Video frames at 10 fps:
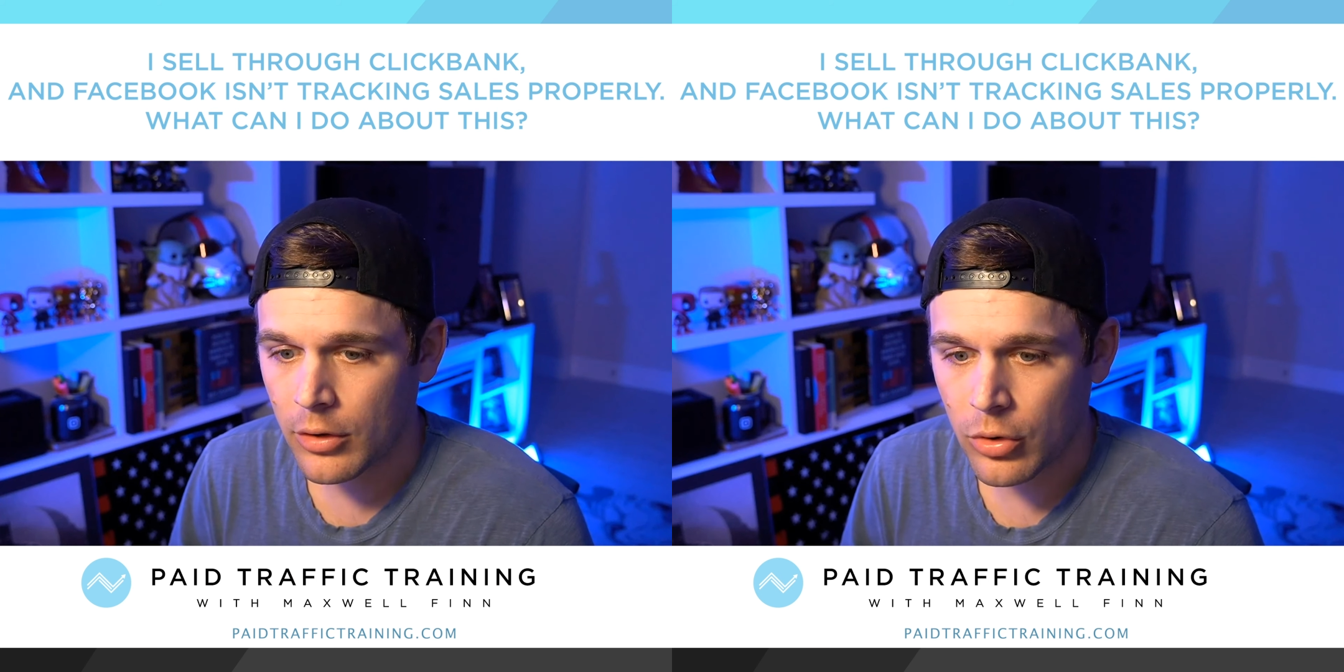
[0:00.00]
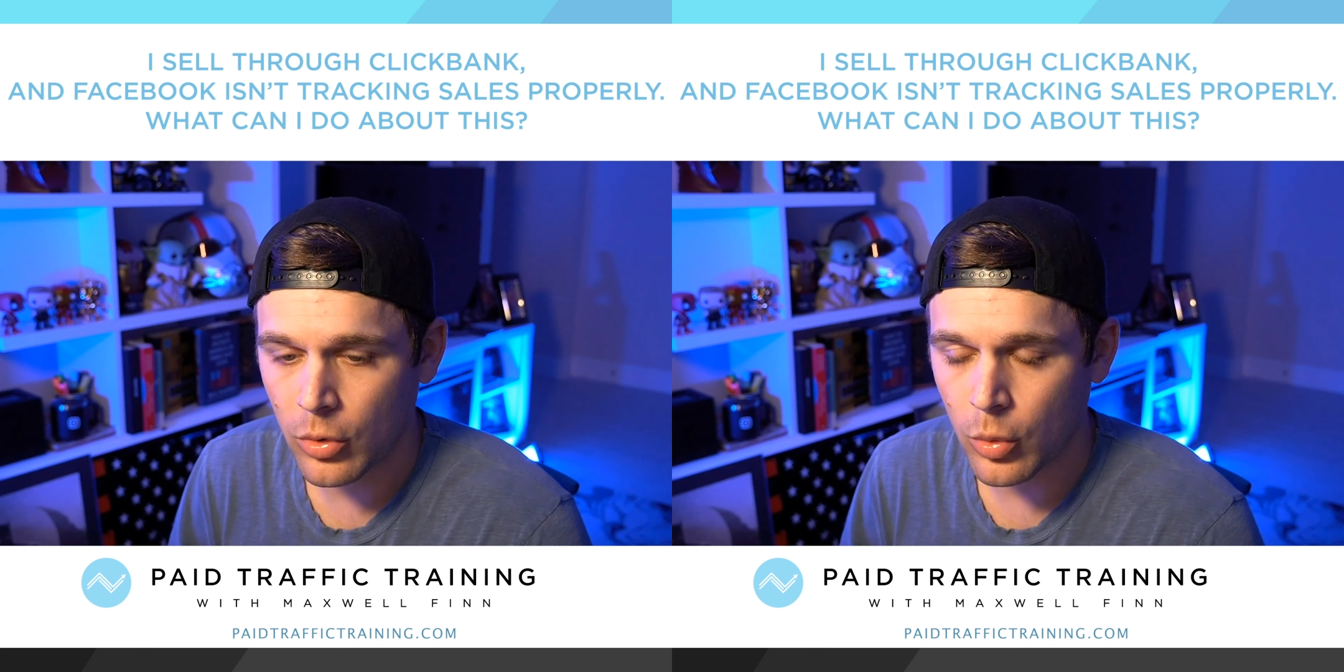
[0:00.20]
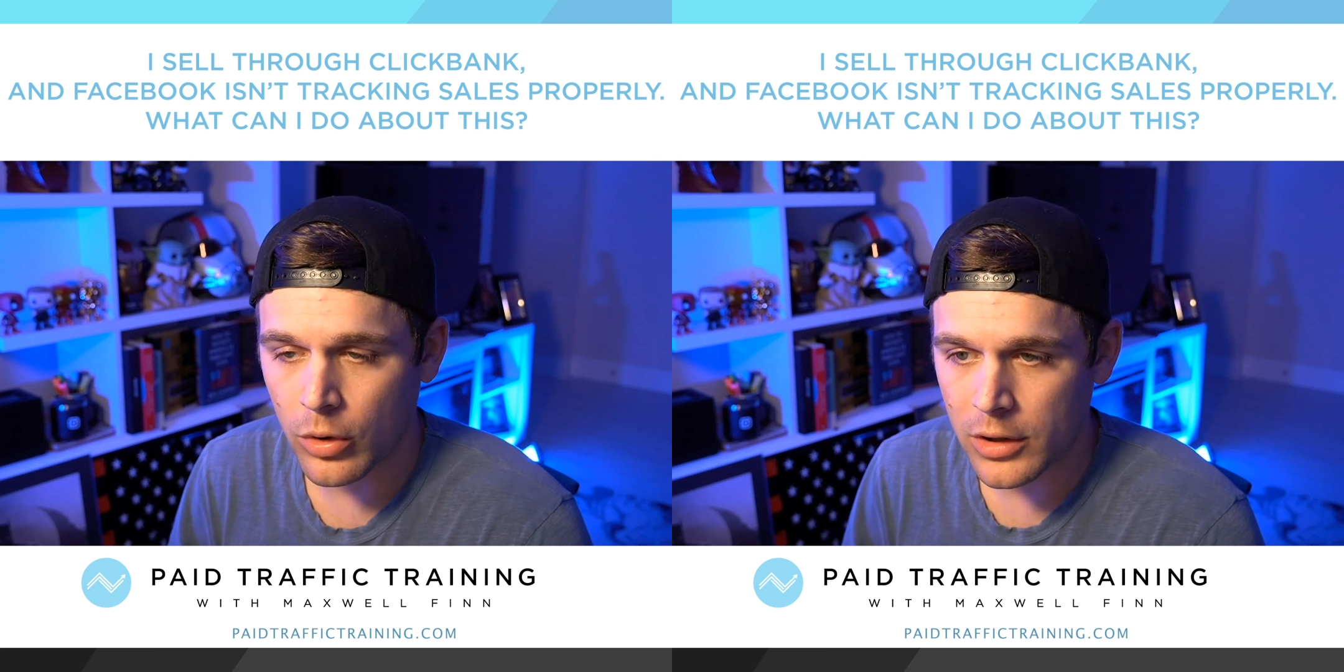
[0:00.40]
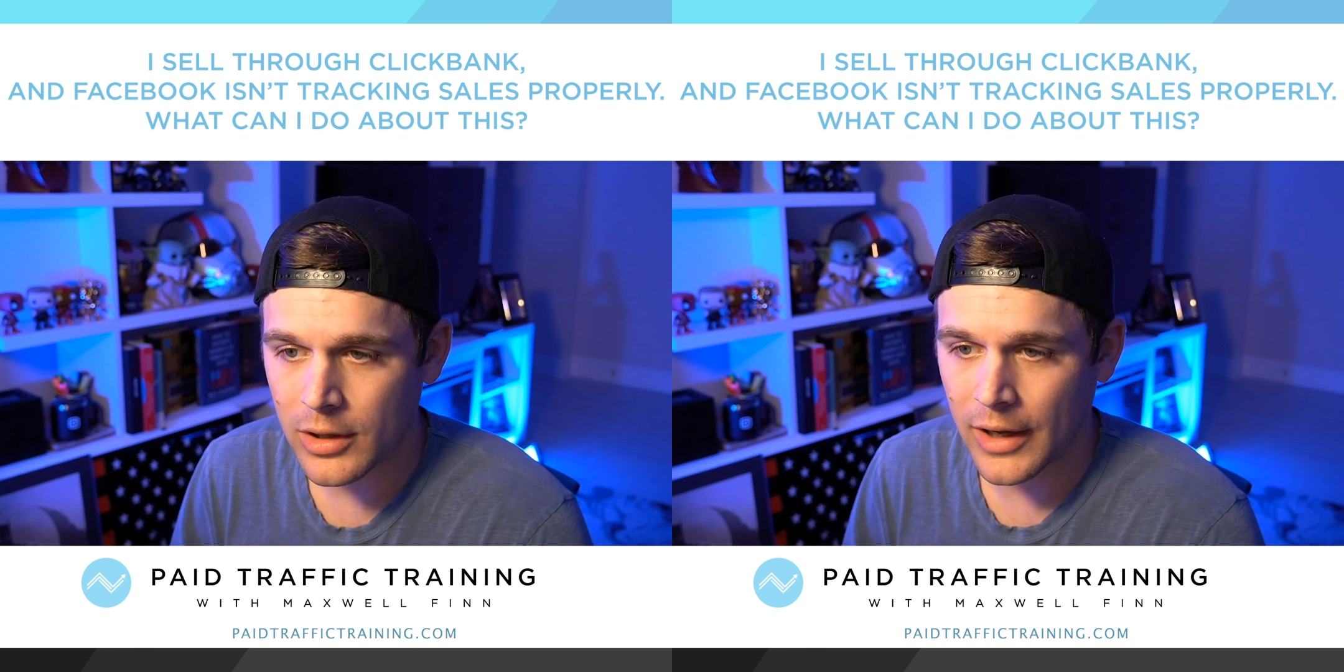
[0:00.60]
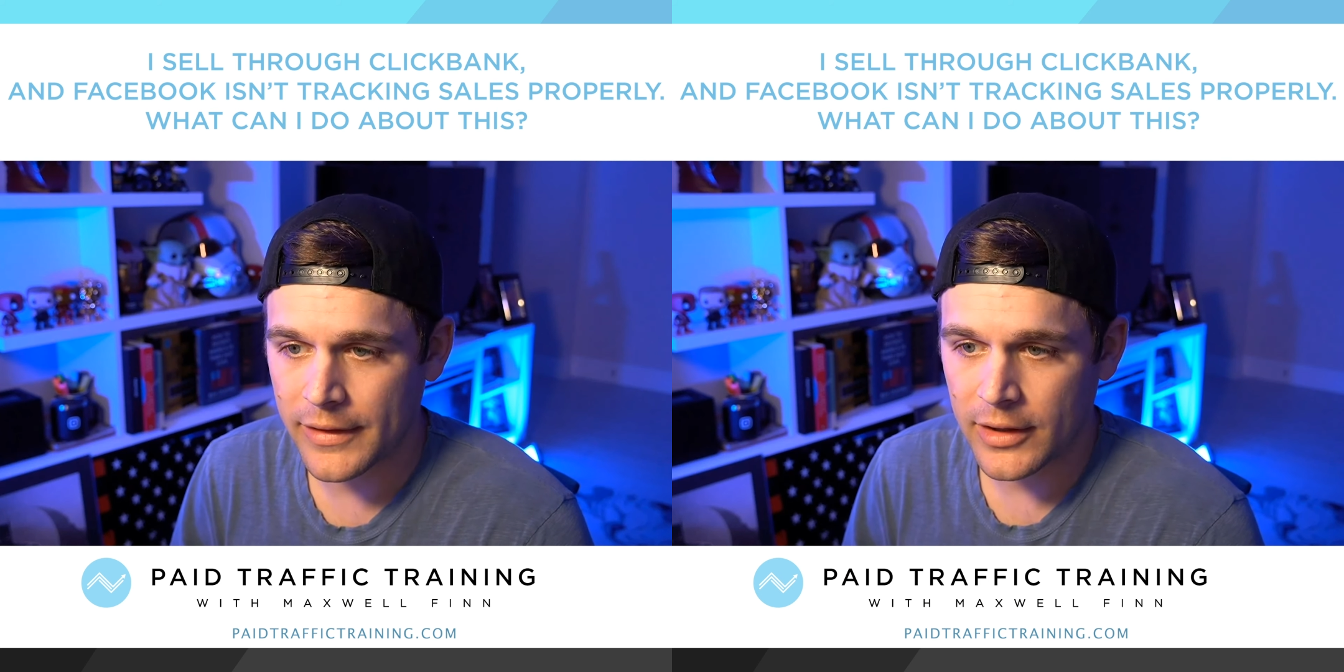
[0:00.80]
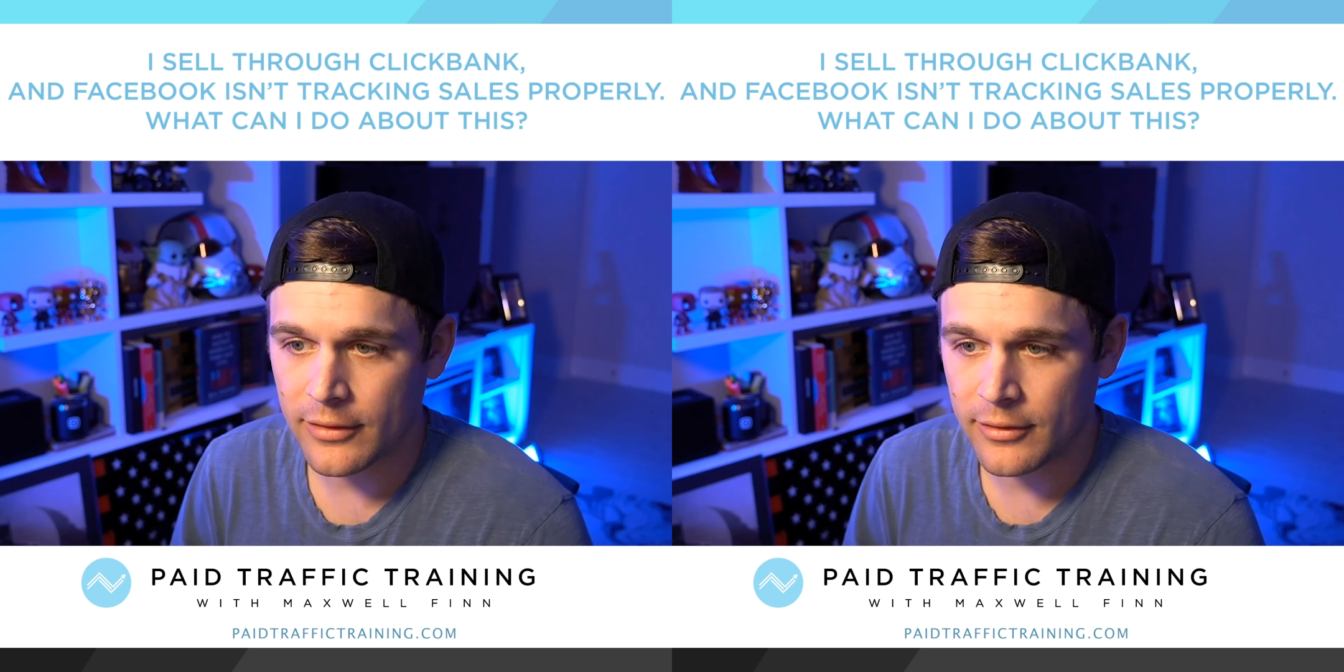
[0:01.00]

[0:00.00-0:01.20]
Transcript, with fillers: who work on these